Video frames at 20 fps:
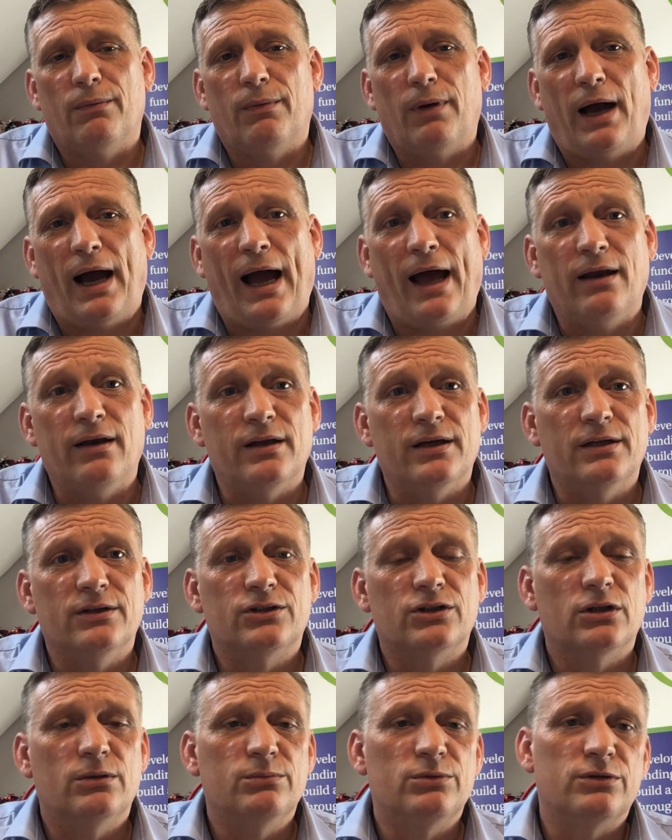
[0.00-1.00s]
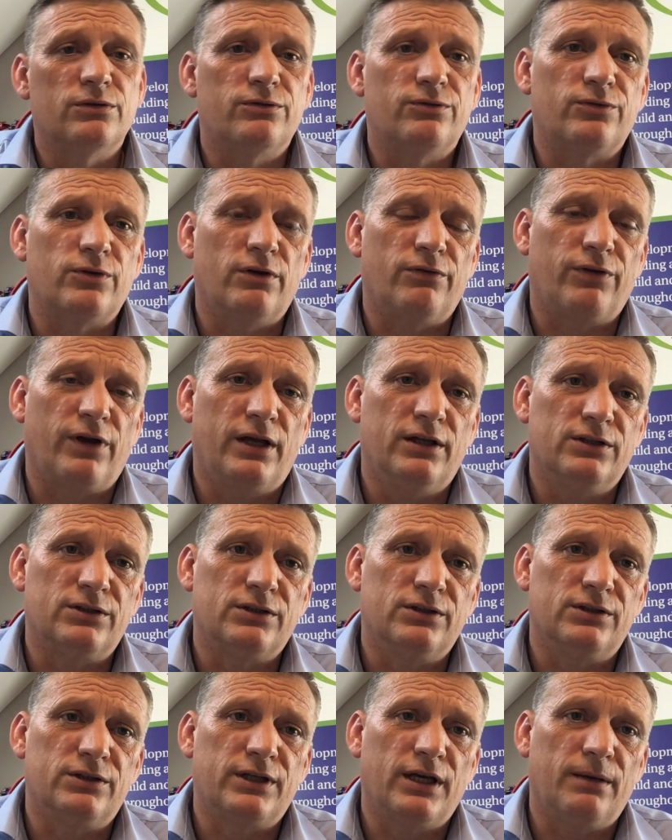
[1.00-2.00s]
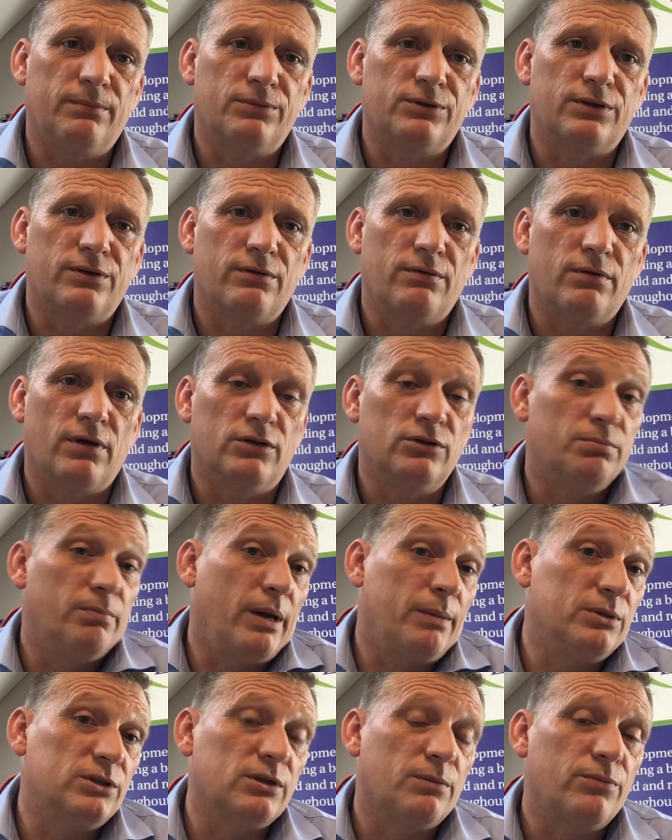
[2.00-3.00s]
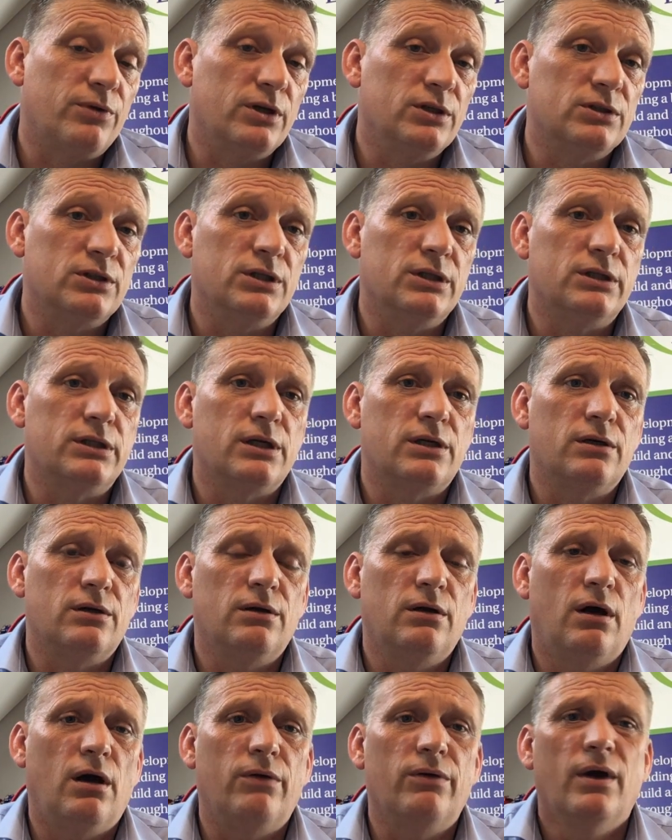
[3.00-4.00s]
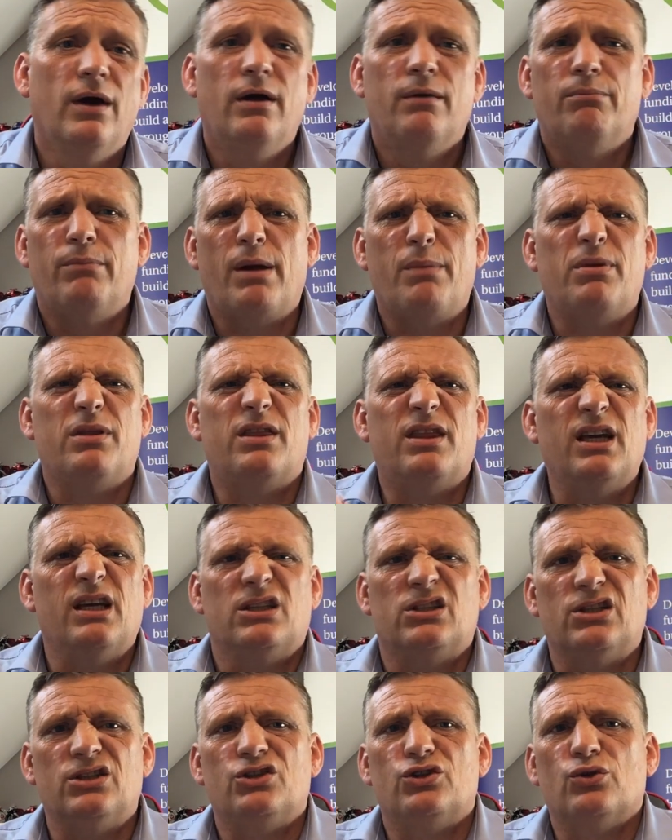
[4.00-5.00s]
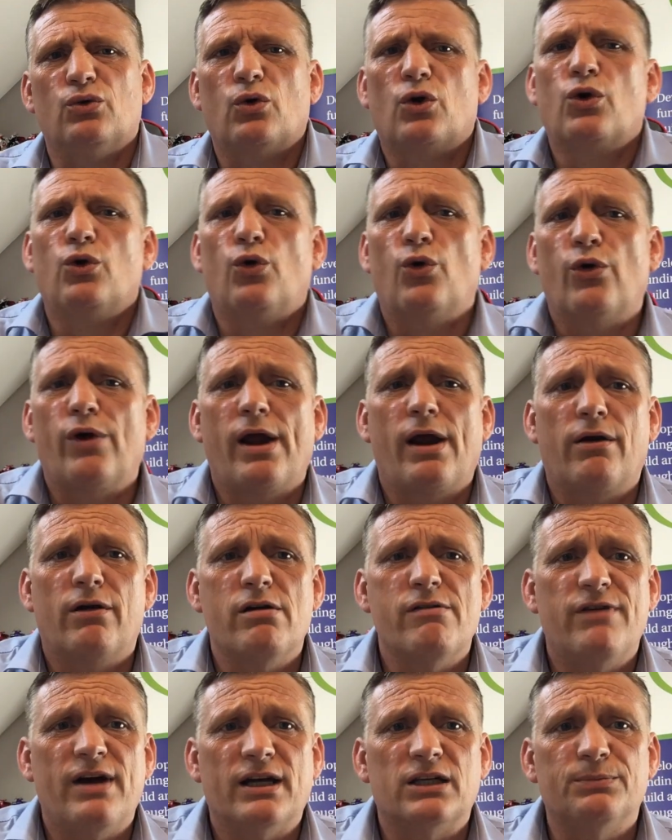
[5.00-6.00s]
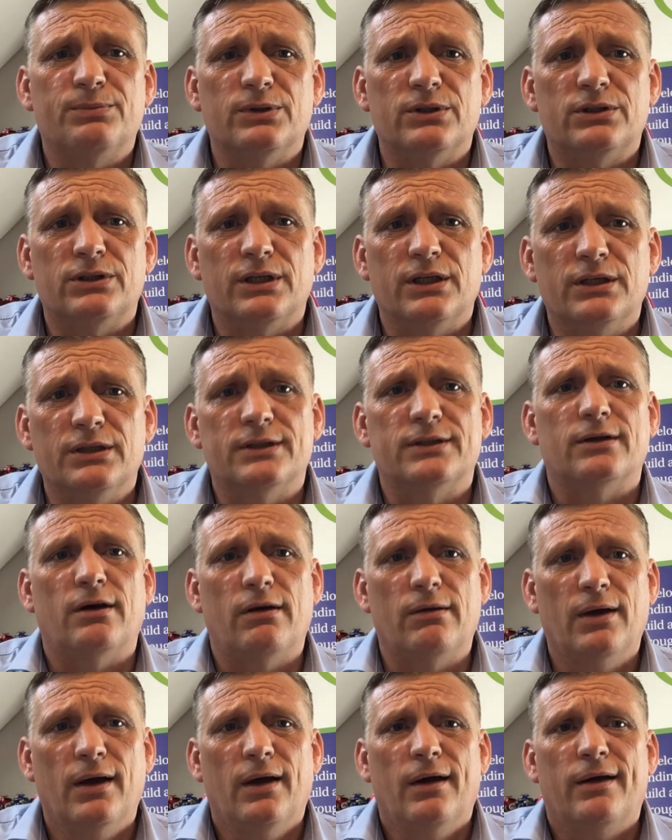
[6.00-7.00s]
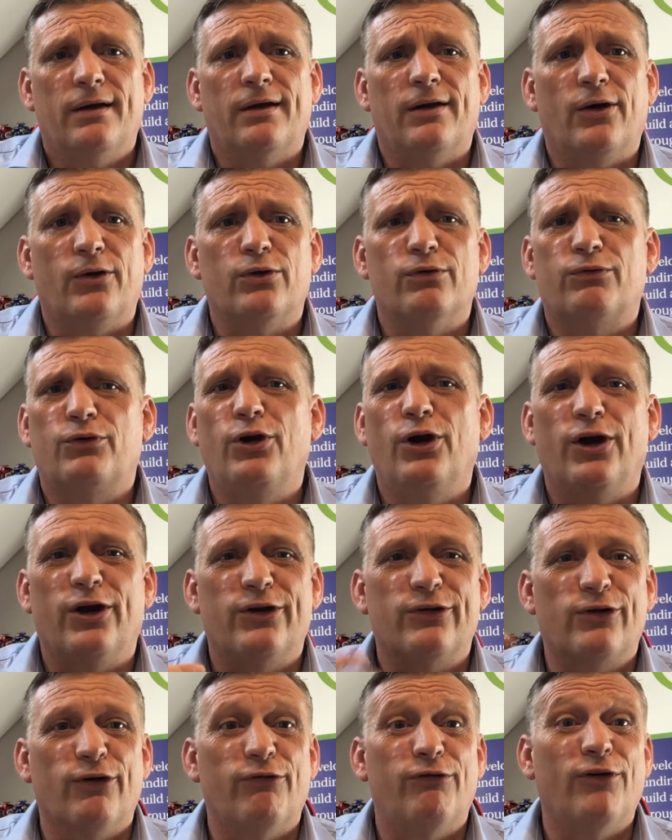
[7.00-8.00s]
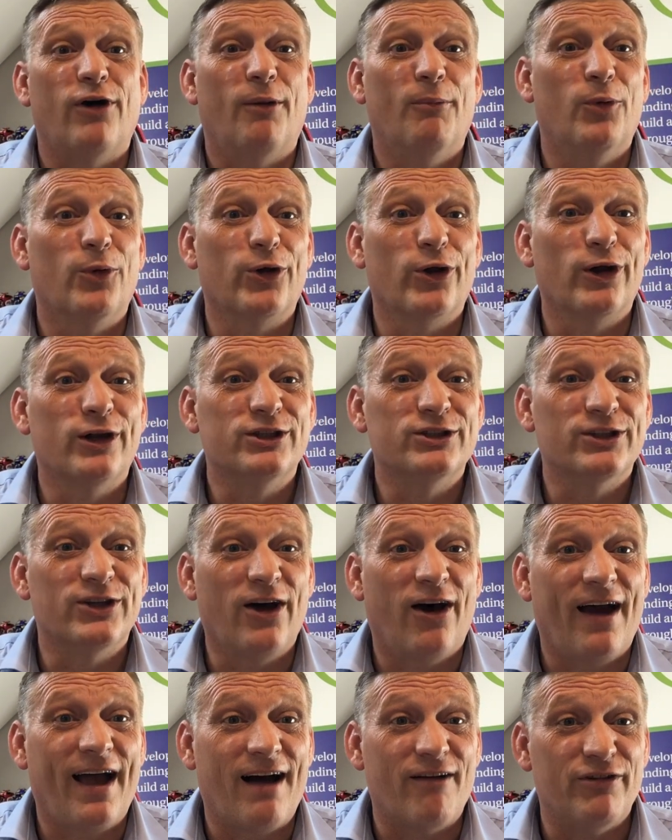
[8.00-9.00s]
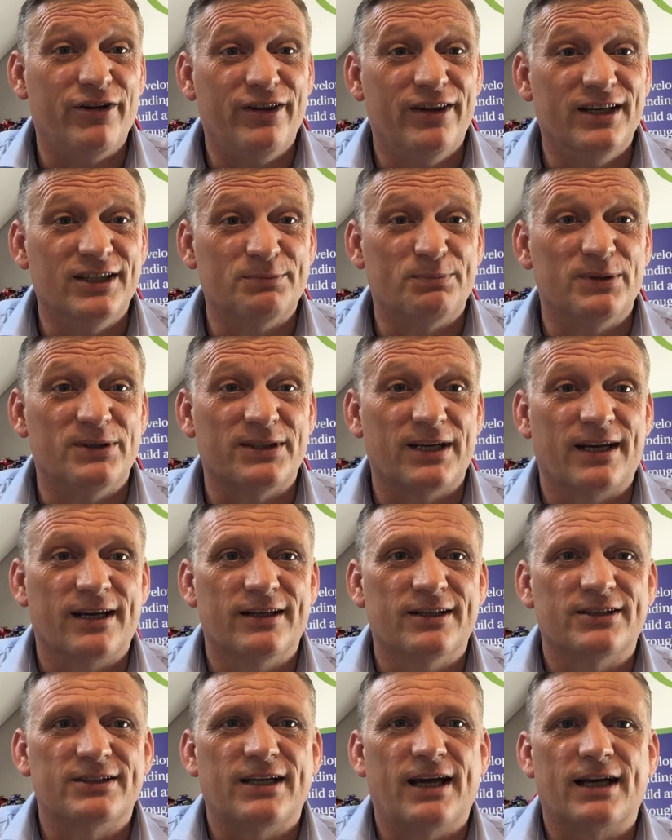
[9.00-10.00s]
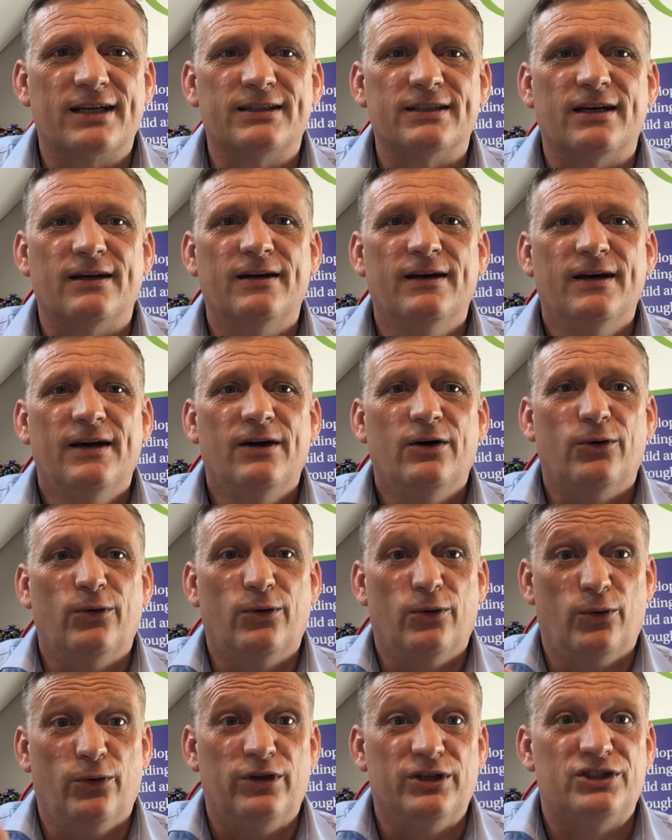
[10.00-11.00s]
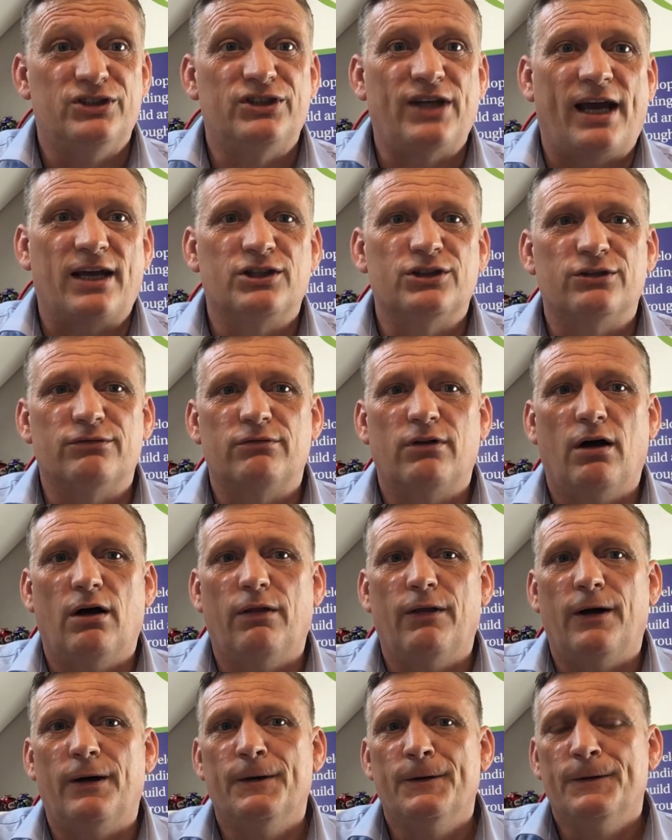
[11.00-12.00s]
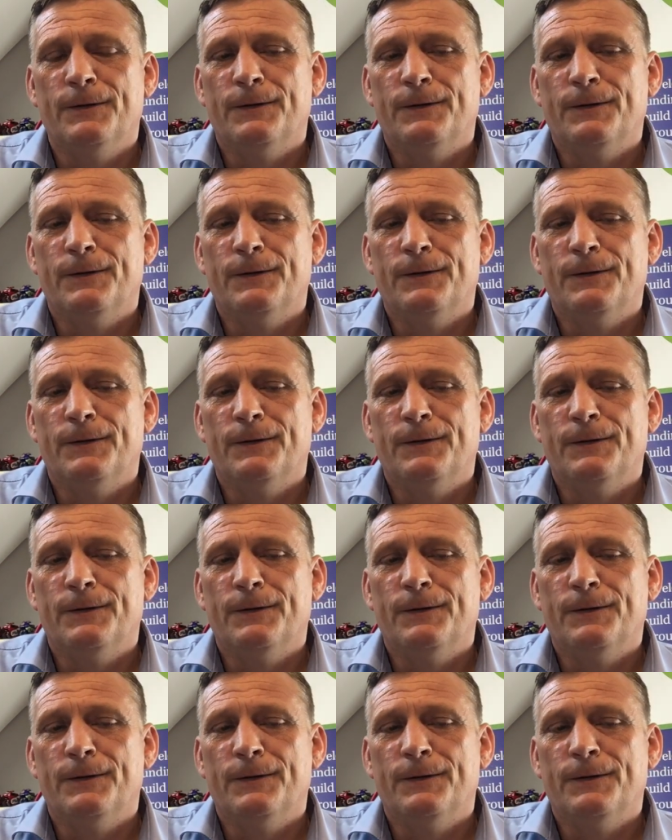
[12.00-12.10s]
handy in terms of hints and tips and maybe some things that you didn't know. Maybe this is your core area of expertise. So, you've got far more knowledge than I have in this particular sector or this section rather.